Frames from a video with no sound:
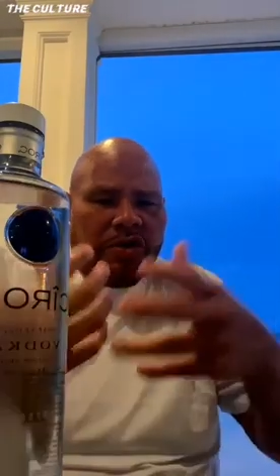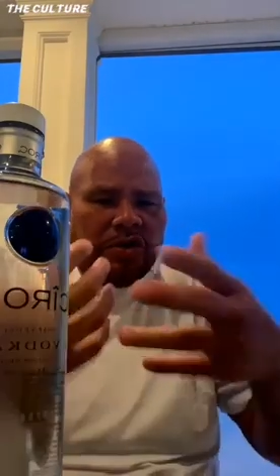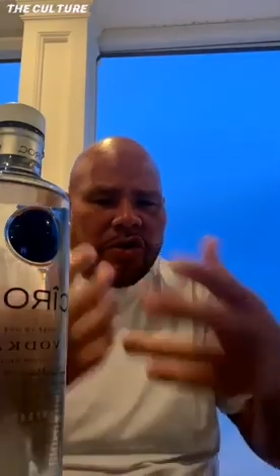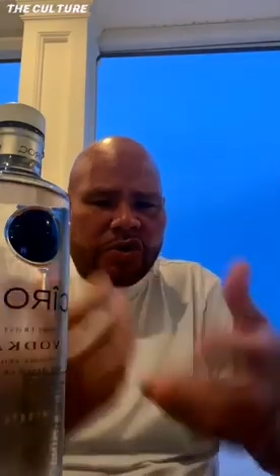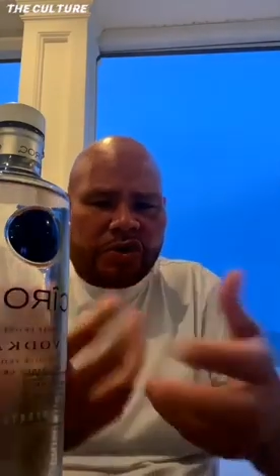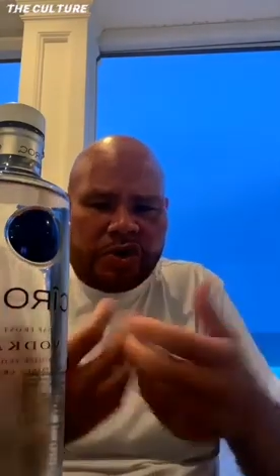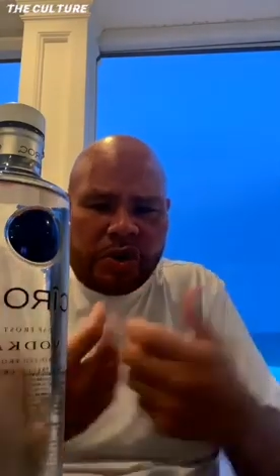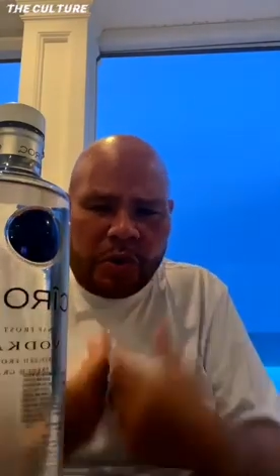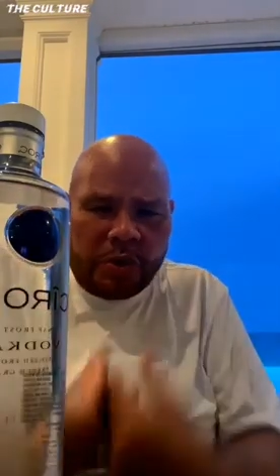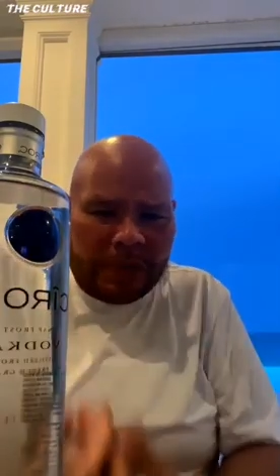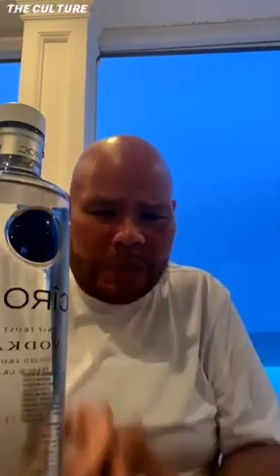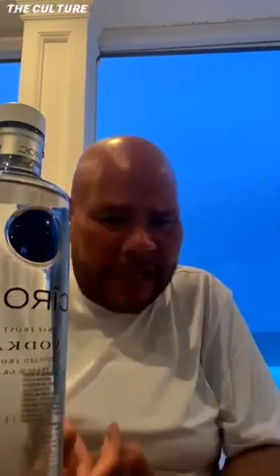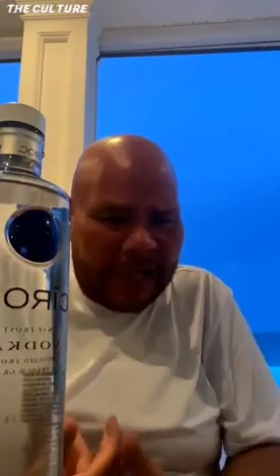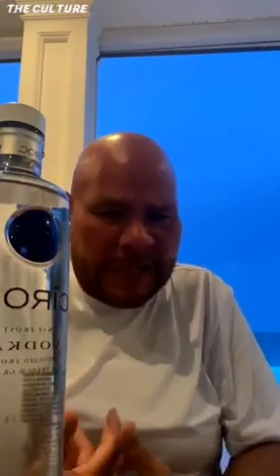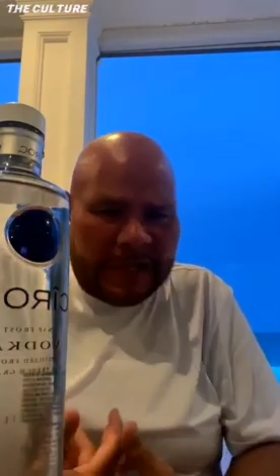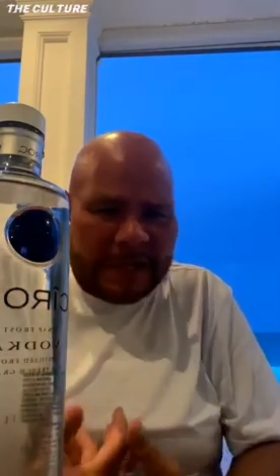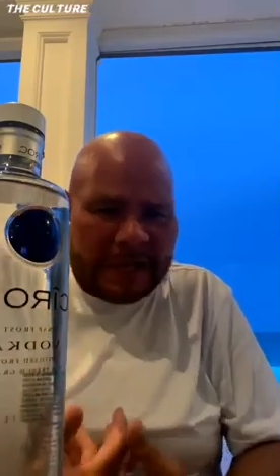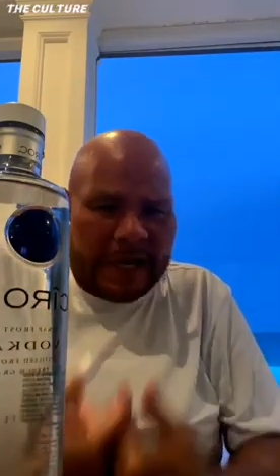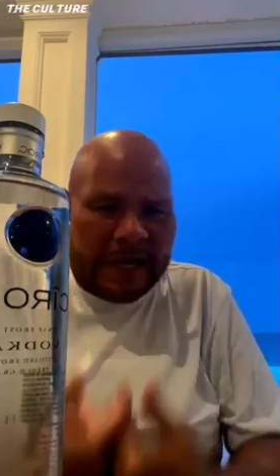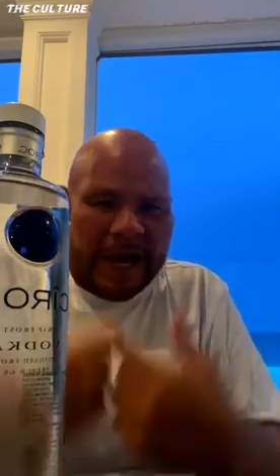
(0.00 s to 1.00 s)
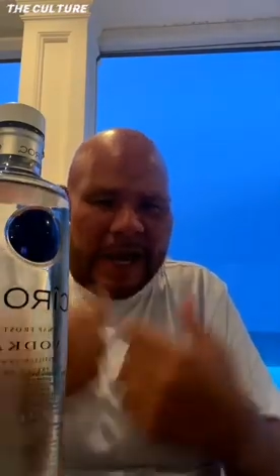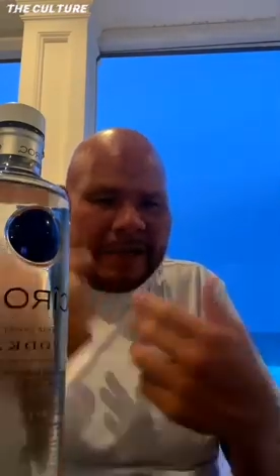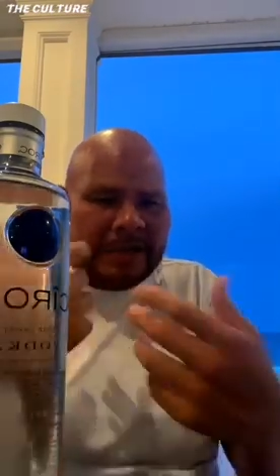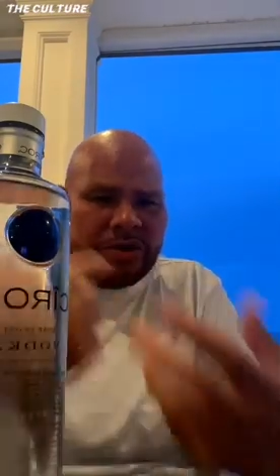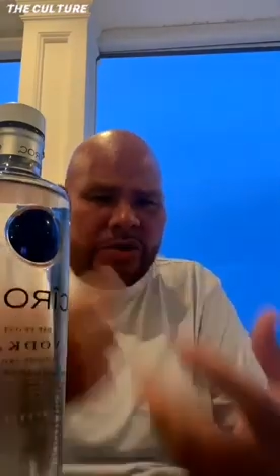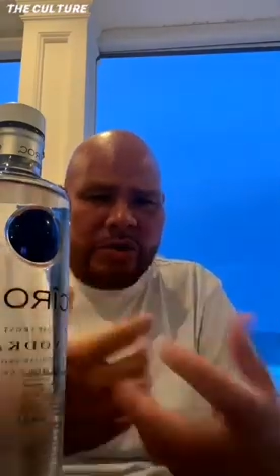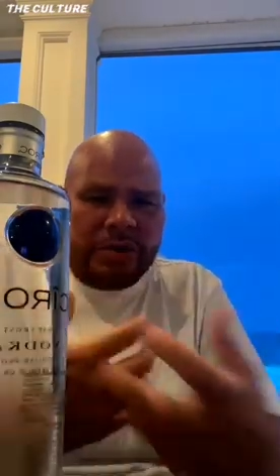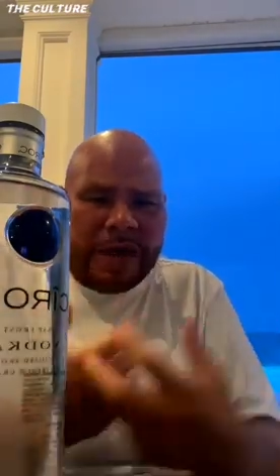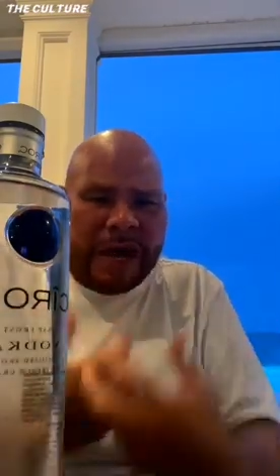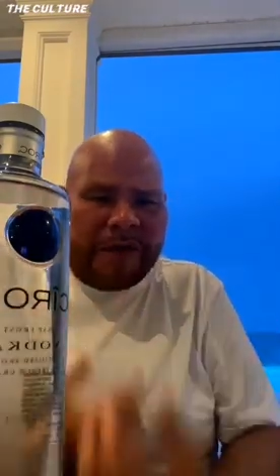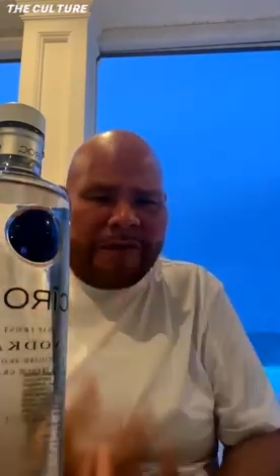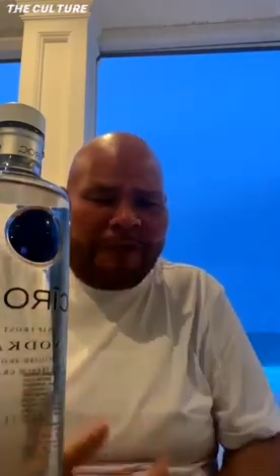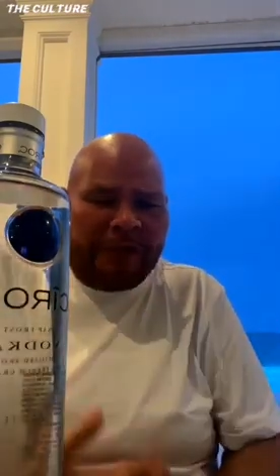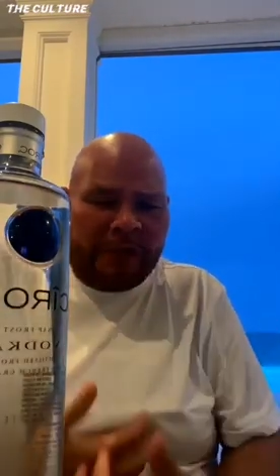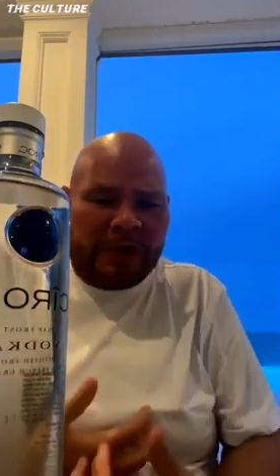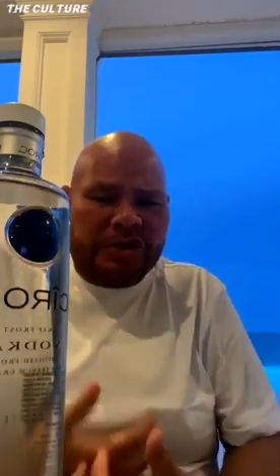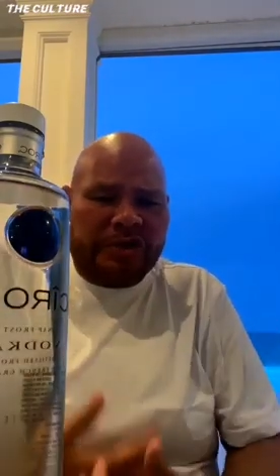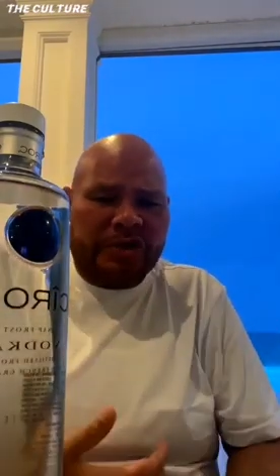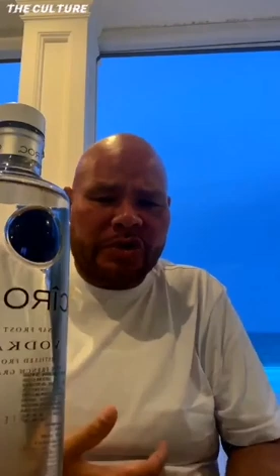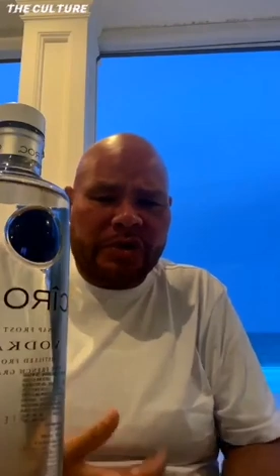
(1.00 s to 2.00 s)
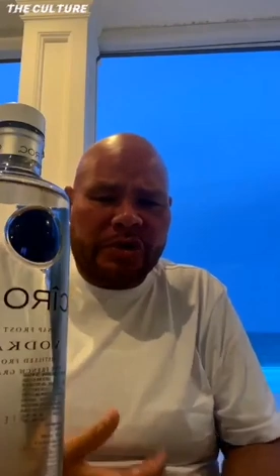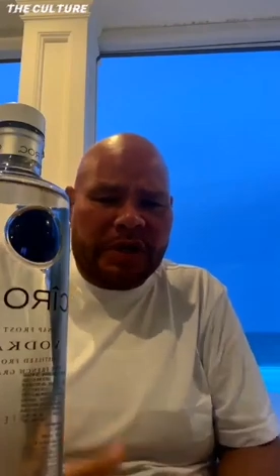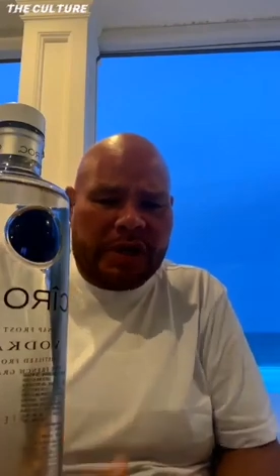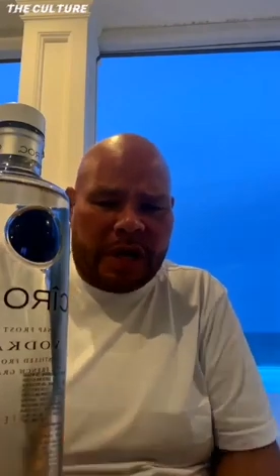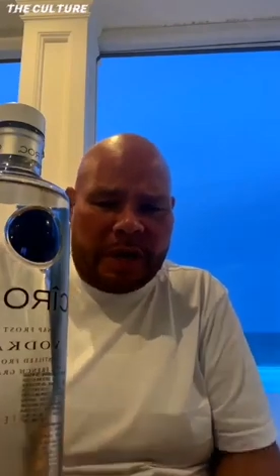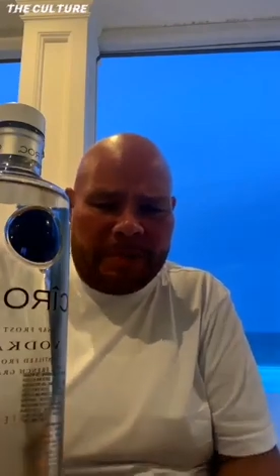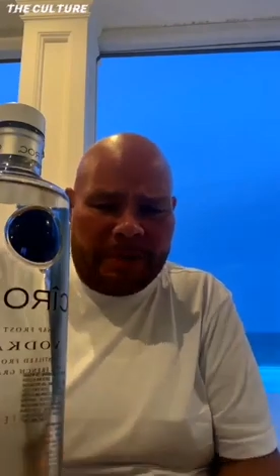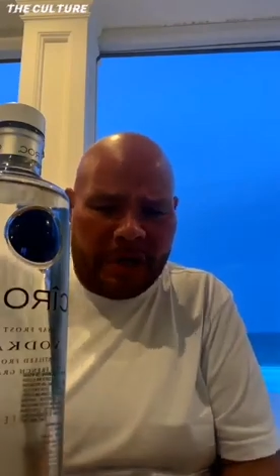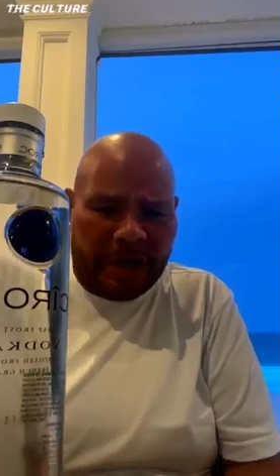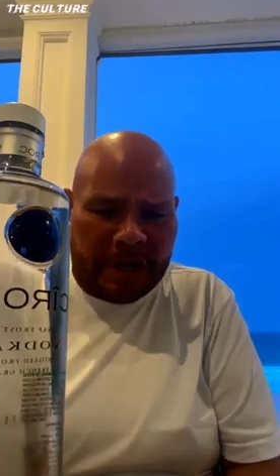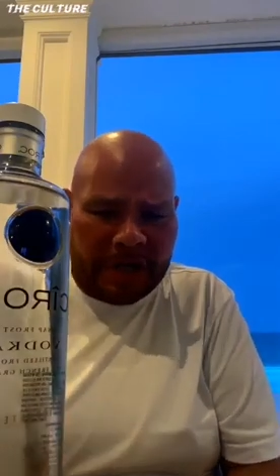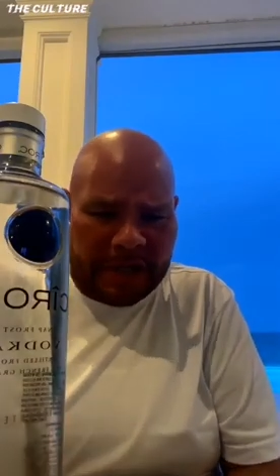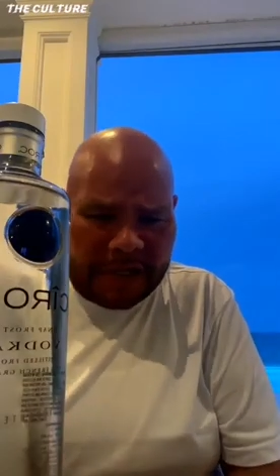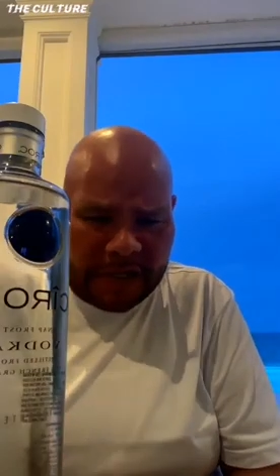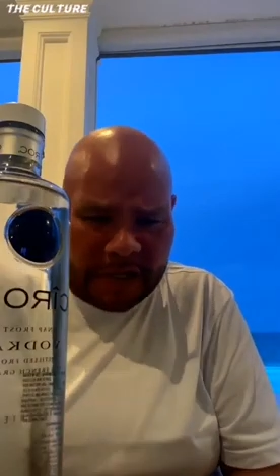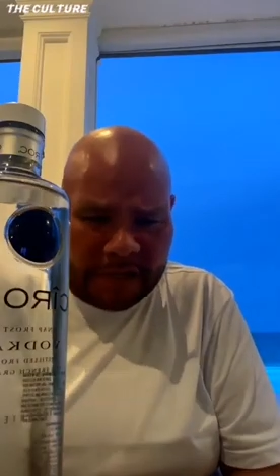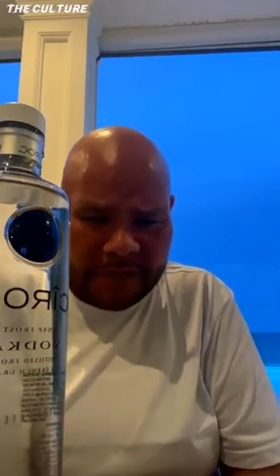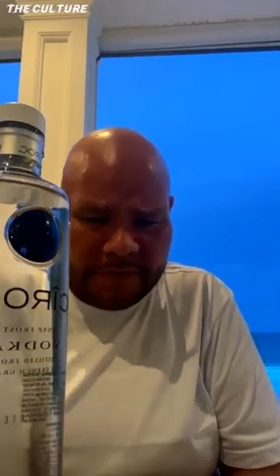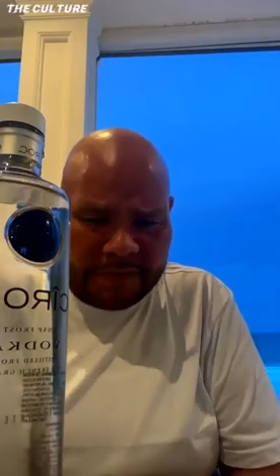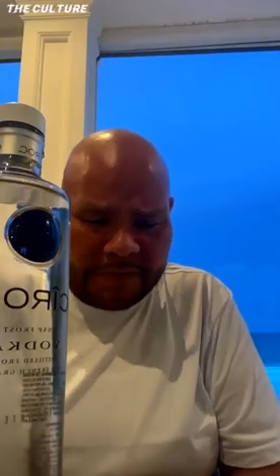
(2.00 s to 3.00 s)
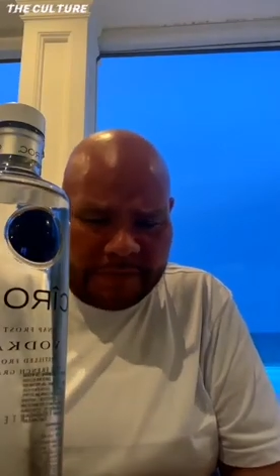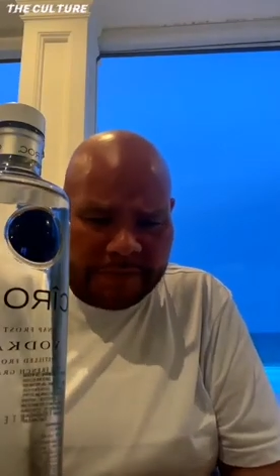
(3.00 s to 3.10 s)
You tune in. I do not force you to come on here.